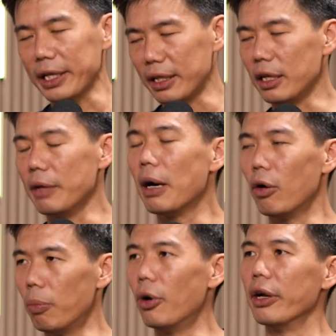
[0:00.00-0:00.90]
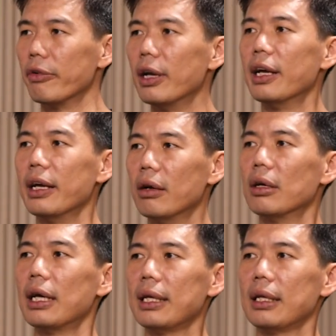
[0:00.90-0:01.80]
practically PowerPoint, right?
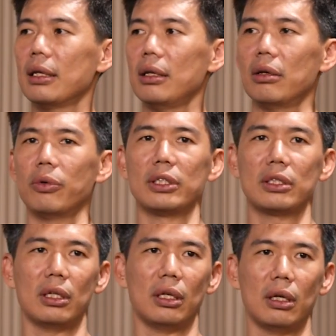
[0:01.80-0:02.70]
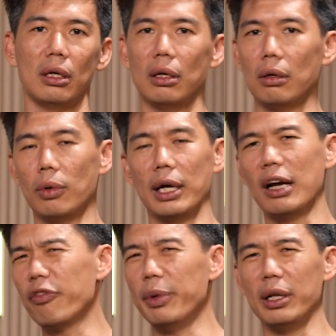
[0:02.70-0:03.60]
Like, I think, it was a
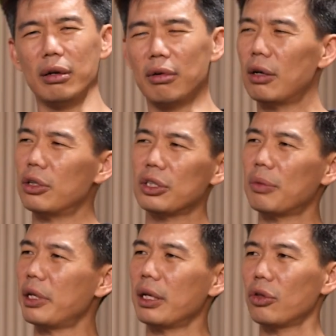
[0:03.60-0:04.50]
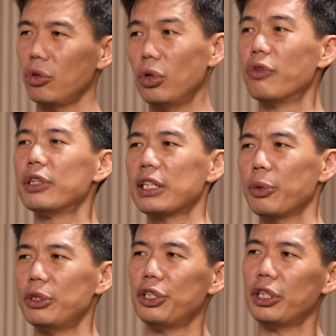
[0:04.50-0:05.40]
1.5 million round or something to do the
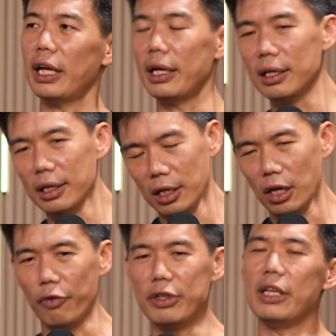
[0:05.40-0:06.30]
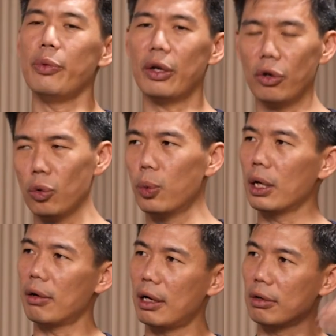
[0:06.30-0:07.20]
first acquisition. And obviously we had to do
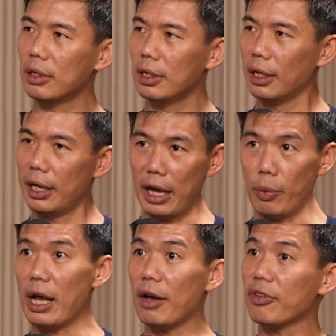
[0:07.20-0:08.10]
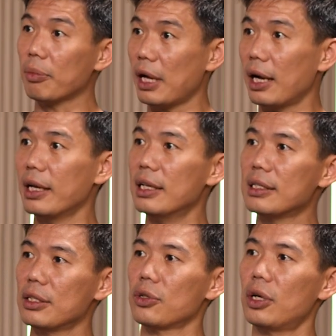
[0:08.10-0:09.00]
work around, hey, we have some
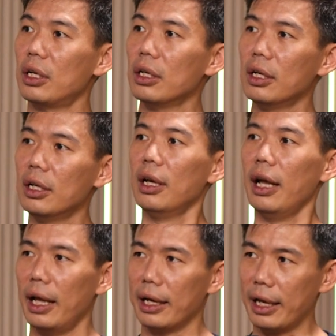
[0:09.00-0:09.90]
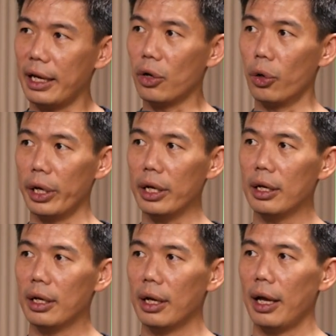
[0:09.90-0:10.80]
targets and so on, and get it
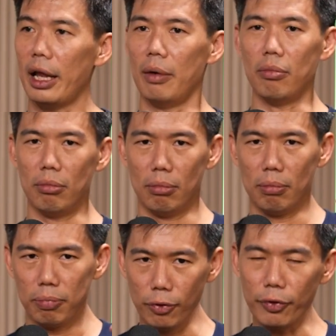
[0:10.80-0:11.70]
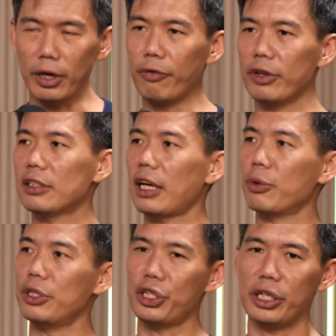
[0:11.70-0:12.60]
going and prove on the first
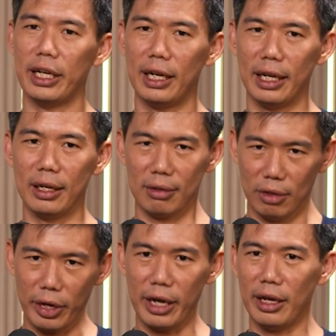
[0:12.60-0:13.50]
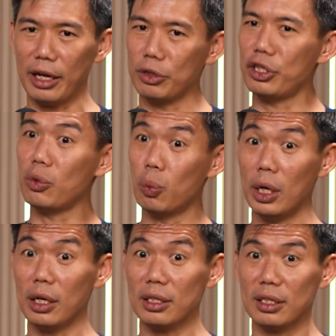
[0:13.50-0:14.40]
acquisition that like, okay, the
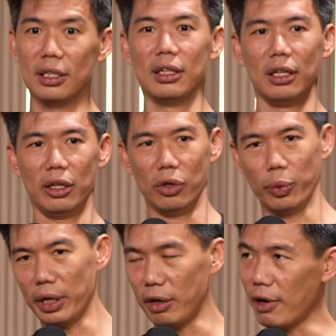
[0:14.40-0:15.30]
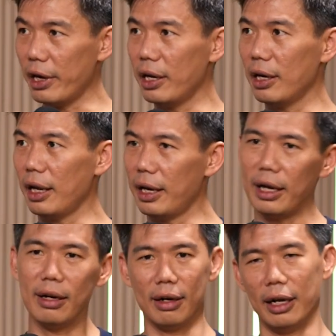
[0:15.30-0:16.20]
acquisition works, we can run it
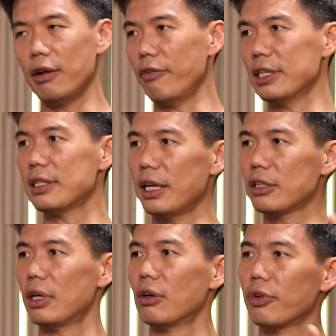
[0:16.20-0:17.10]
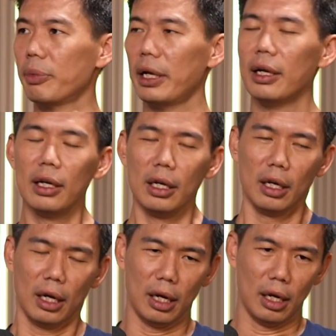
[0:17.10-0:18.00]
and then raise the next round from there.
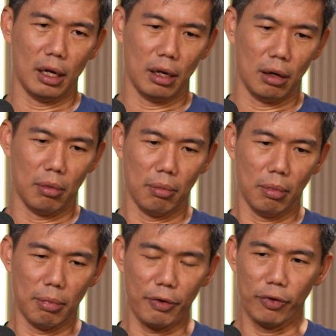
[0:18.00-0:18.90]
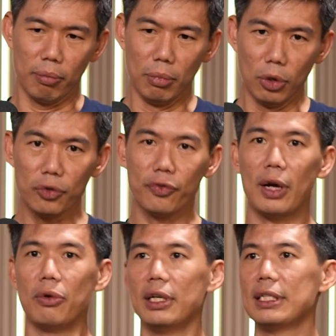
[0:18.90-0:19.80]
But for
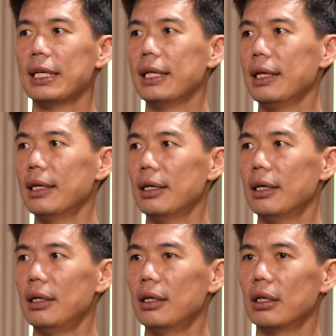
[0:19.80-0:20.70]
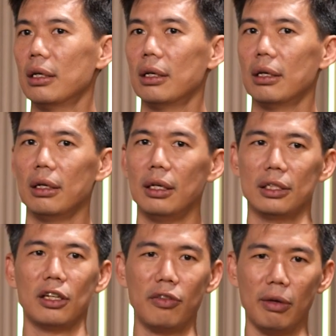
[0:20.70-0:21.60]
most founders, I think
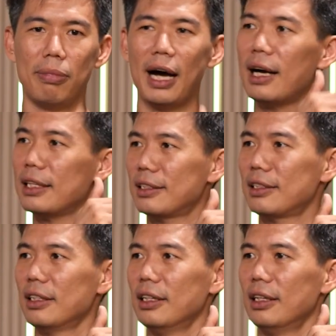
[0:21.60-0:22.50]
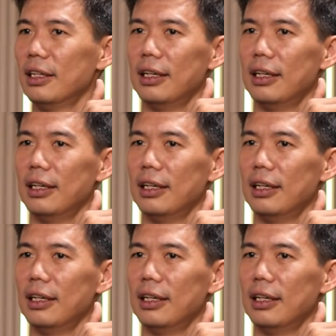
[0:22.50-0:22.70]
the sort of the bar is